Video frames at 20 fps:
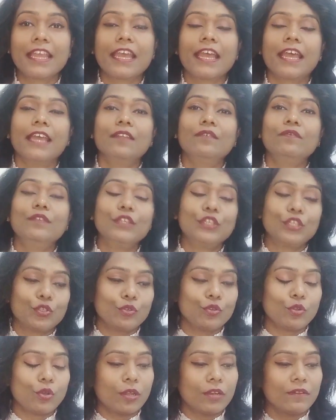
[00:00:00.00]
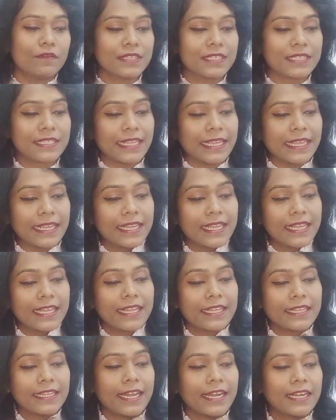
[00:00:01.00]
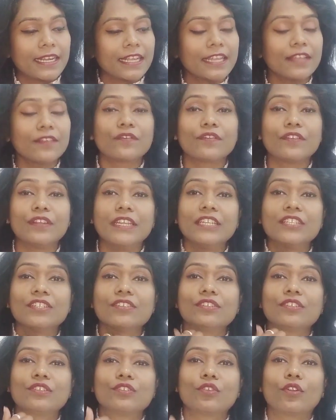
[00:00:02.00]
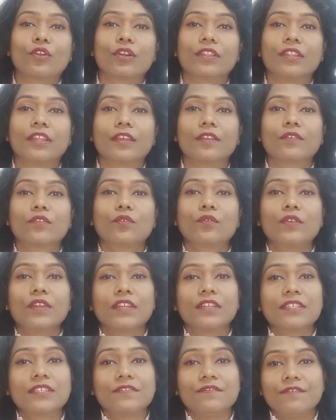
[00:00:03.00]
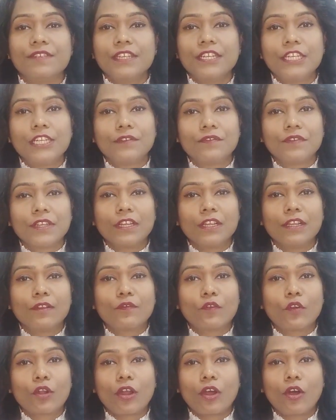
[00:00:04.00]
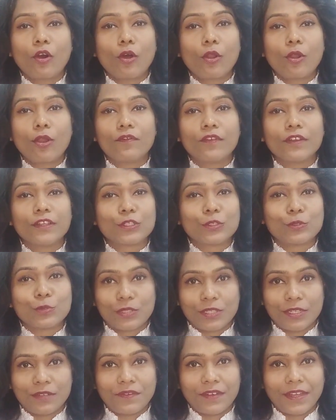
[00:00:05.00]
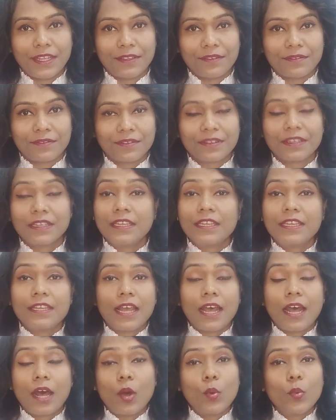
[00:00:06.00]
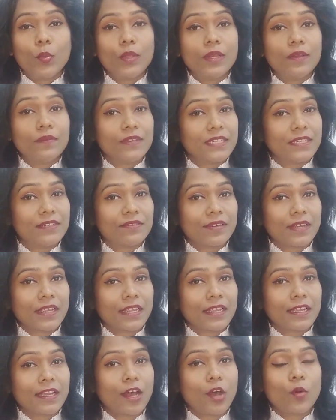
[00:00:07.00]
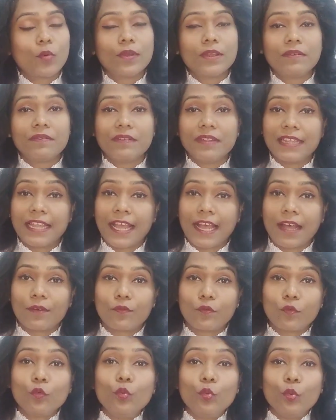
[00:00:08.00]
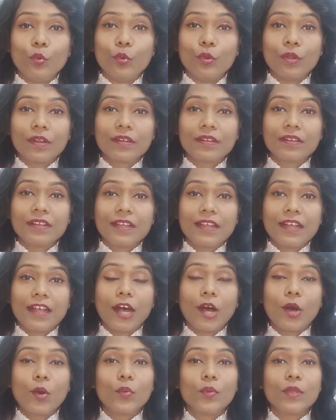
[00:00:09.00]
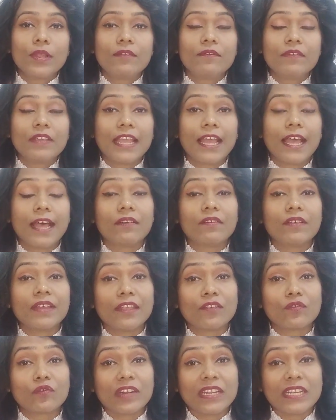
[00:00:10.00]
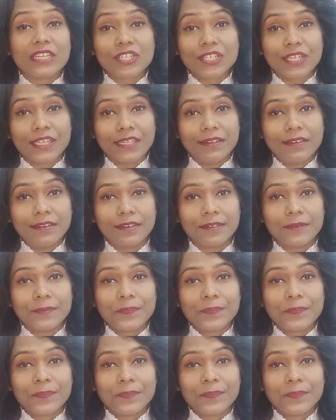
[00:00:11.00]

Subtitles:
and we should always think that if nature is not there, so it is very difficult for all of us to survive. How will we drink? How will we have food? How will we have fresh air?